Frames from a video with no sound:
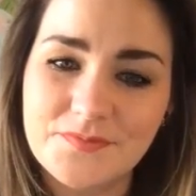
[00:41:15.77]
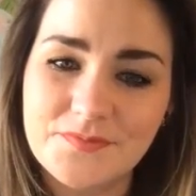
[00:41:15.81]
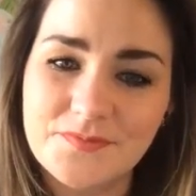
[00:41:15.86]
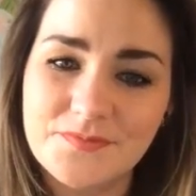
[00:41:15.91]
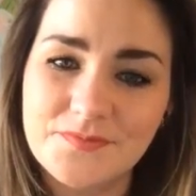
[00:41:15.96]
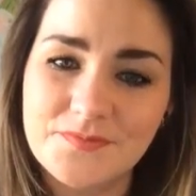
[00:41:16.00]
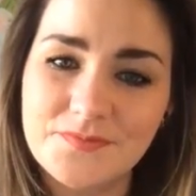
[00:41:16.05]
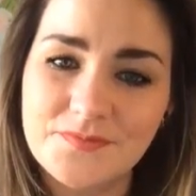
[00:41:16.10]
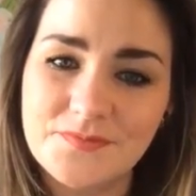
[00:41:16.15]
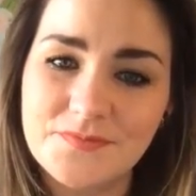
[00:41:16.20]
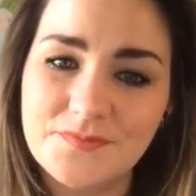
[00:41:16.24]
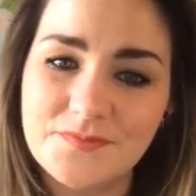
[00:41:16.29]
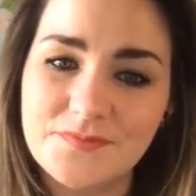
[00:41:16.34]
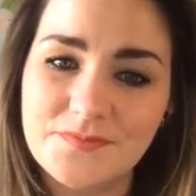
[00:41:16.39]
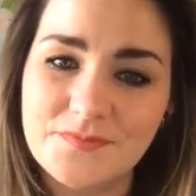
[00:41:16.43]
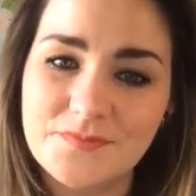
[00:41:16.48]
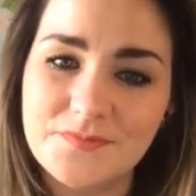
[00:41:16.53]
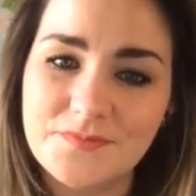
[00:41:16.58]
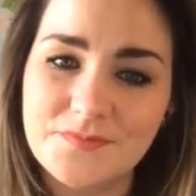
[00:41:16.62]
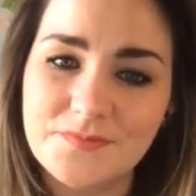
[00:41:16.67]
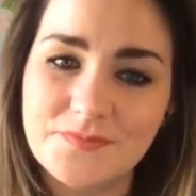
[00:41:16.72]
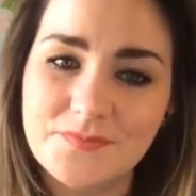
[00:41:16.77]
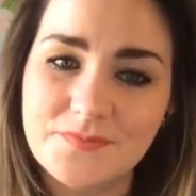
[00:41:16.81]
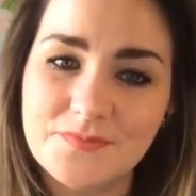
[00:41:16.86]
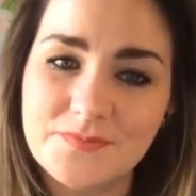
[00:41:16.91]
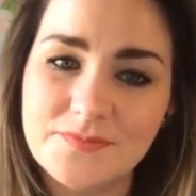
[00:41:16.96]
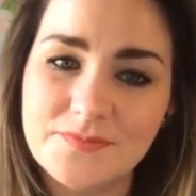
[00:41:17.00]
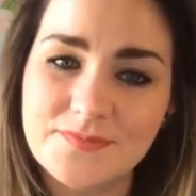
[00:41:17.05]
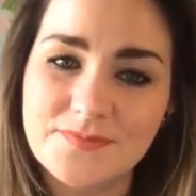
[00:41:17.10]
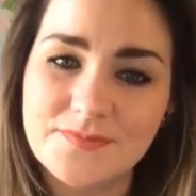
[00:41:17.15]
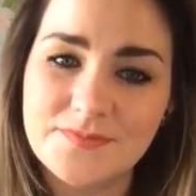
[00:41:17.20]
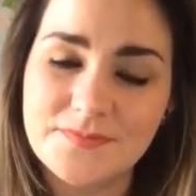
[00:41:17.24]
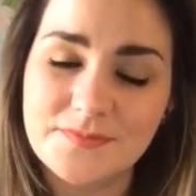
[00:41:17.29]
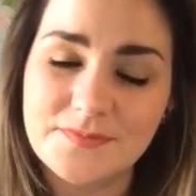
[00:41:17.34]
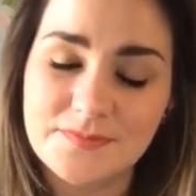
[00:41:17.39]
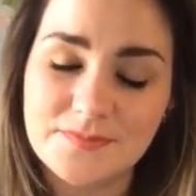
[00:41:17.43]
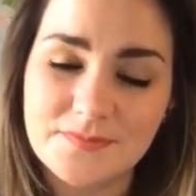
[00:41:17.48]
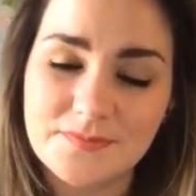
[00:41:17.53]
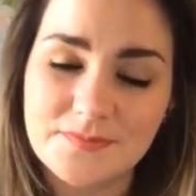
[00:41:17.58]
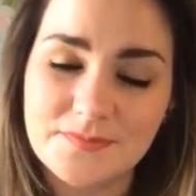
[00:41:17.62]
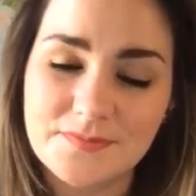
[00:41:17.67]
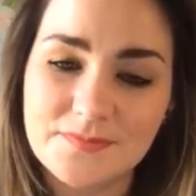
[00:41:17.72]

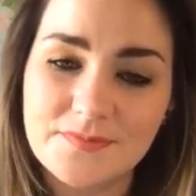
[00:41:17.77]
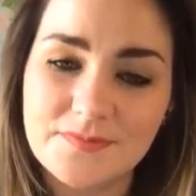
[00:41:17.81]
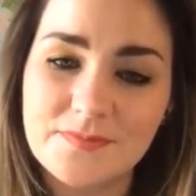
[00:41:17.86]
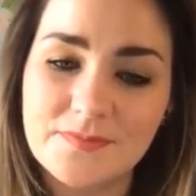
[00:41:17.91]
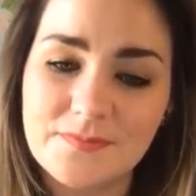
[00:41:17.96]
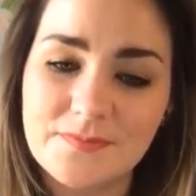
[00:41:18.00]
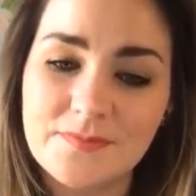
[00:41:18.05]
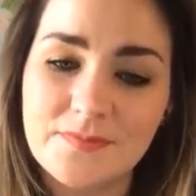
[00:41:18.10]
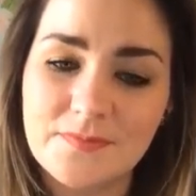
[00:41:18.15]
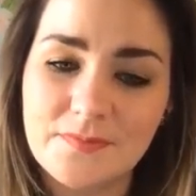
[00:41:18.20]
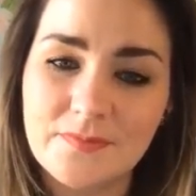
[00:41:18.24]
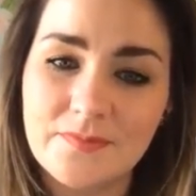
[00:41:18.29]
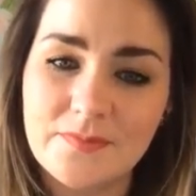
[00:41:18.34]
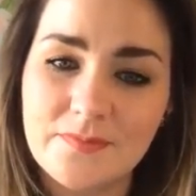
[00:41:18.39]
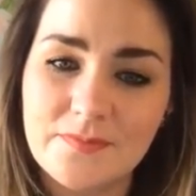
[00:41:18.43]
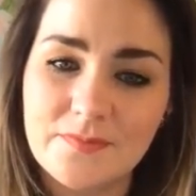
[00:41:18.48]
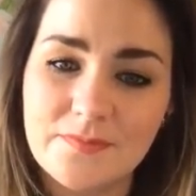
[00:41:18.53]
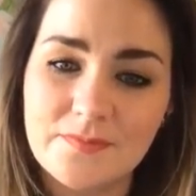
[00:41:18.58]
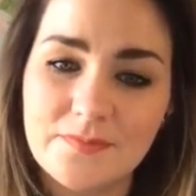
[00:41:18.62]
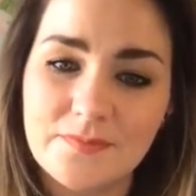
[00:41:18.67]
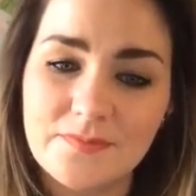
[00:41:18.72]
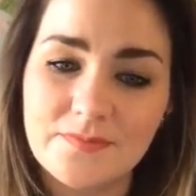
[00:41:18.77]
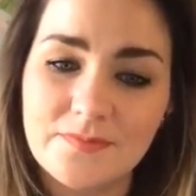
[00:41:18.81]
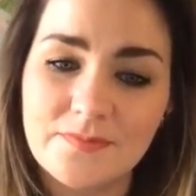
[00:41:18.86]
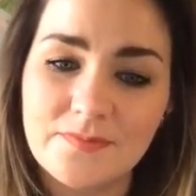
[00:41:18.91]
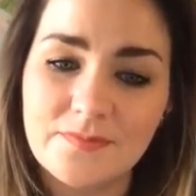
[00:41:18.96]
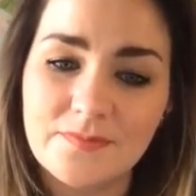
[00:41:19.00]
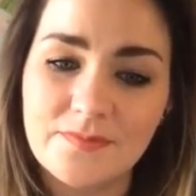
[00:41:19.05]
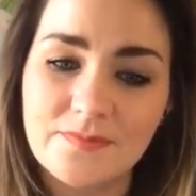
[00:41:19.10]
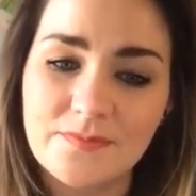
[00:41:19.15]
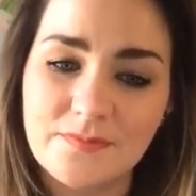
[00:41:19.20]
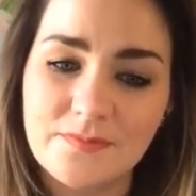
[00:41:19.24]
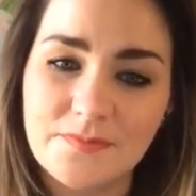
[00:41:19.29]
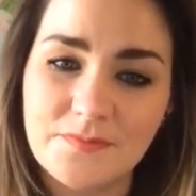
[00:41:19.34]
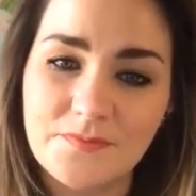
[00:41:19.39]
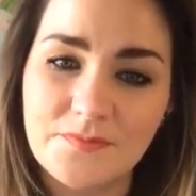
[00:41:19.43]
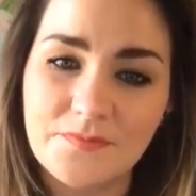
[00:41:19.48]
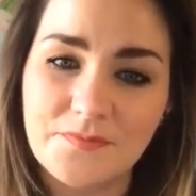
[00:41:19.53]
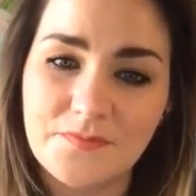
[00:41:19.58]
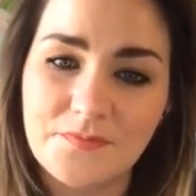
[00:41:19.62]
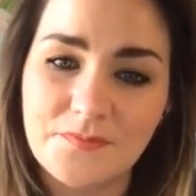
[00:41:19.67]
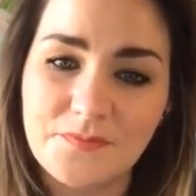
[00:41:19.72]

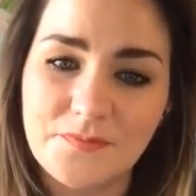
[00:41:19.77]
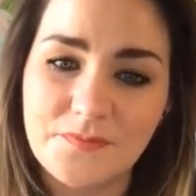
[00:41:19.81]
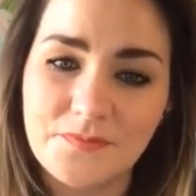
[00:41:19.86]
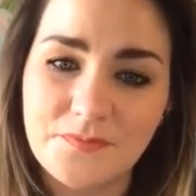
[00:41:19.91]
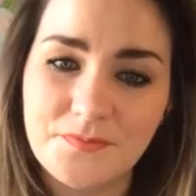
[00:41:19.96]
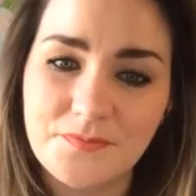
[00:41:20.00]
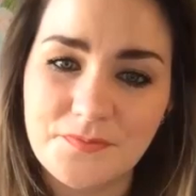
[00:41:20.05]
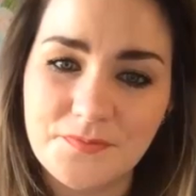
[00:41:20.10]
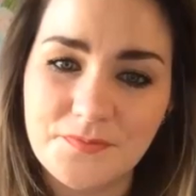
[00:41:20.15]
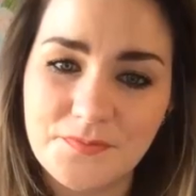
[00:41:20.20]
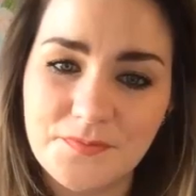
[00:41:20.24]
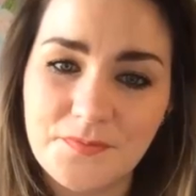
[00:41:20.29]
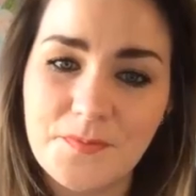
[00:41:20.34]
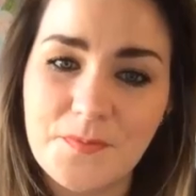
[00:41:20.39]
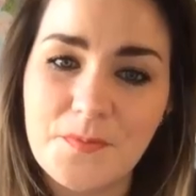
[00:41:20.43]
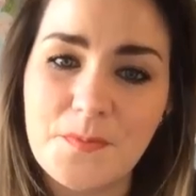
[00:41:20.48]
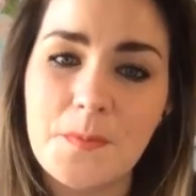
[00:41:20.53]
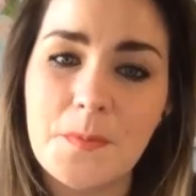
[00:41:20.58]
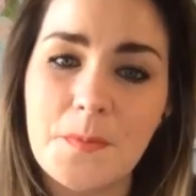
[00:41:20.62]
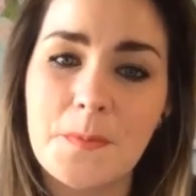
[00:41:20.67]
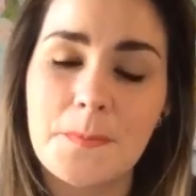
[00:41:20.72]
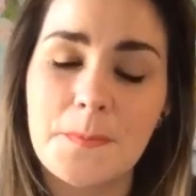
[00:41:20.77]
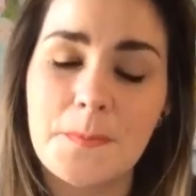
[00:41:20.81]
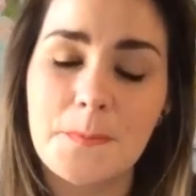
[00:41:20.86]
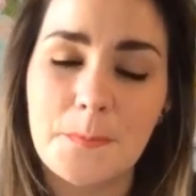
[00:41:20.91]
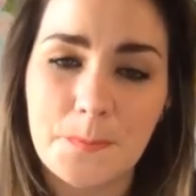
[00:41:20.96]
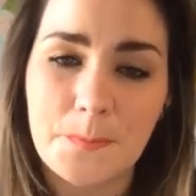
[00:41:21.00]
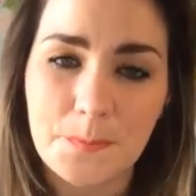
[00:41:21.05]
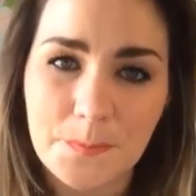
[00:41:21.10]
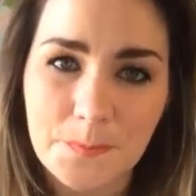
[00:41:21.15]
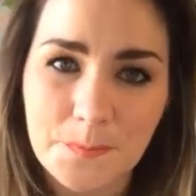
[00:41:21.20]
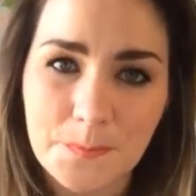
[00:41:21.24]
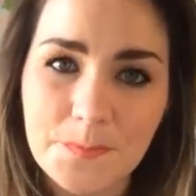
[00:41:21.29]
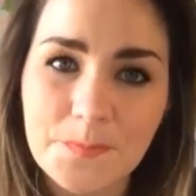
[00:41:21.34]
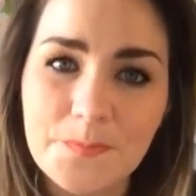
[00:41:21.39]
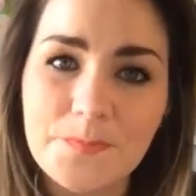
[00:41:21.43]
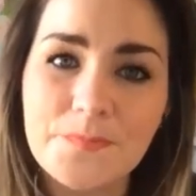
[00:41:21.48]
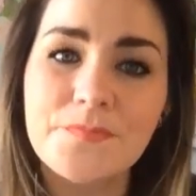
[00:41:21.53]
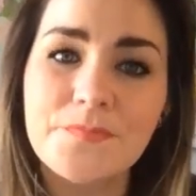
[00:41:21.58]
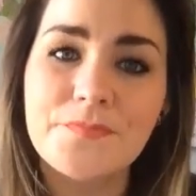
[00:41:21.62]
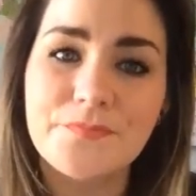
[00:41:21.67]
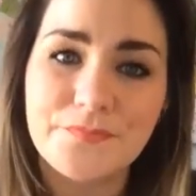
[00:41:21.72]

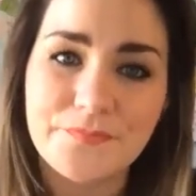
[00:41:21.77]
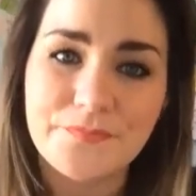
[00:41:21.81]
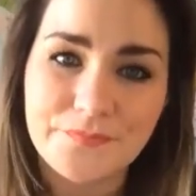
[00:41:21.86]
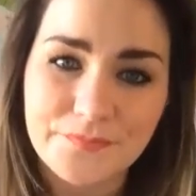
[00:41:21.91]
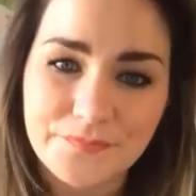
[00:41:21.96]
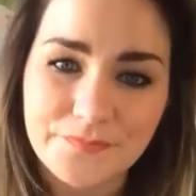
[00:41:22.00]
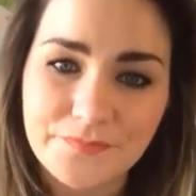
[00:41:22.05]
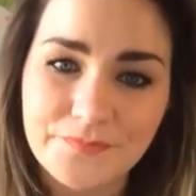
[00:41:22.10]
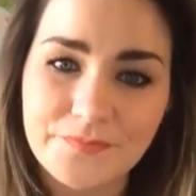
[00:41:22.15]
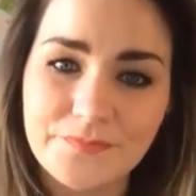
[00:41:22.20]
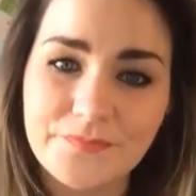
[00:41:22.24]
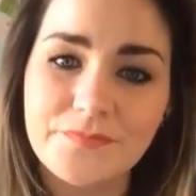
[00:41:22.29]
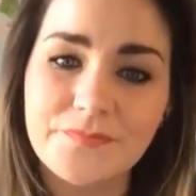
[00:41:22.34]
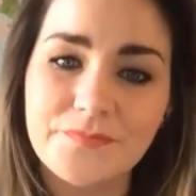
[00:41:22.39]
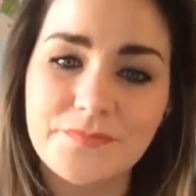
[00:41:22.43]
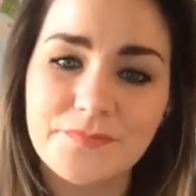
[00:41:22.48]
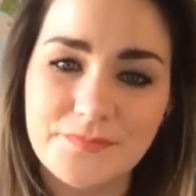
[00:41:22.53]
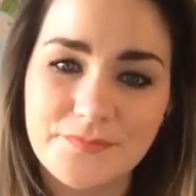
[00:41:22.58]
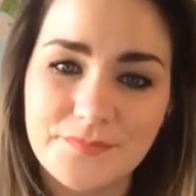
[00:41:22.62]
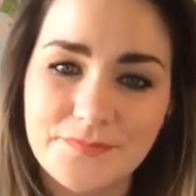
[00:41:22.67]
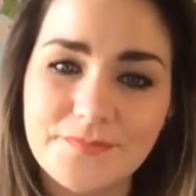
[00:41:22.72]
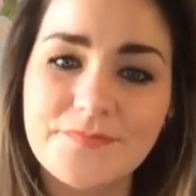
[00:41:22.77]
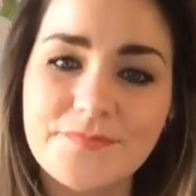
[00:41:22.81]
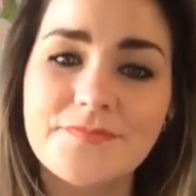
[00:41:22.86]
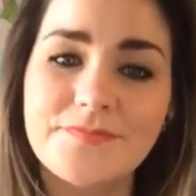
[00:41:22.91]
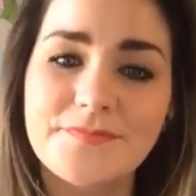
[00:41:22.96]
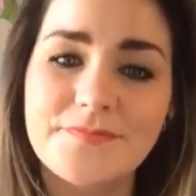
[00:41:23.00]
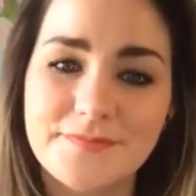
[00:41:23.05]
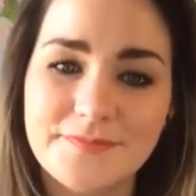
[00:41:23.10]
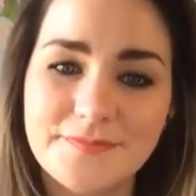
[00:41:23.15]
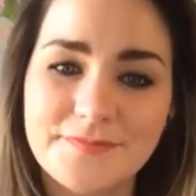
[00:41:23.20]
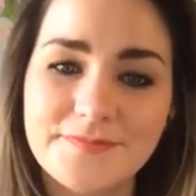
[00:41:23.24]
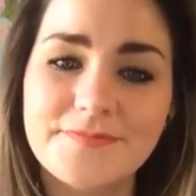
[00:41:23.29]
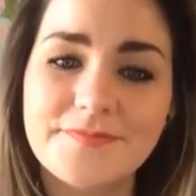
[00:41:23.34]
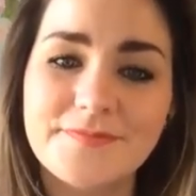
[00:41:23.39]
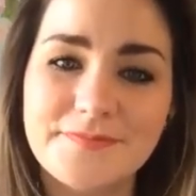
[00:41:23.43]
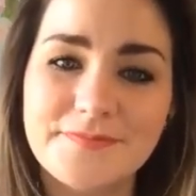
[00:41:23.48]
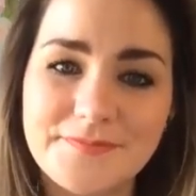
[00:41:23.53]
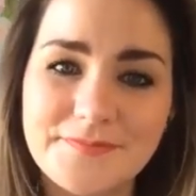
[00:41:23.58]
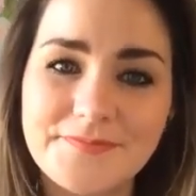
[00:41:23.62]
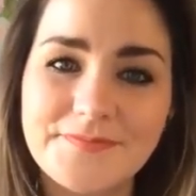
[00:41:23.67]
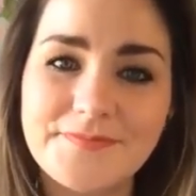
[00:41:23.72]
(silent)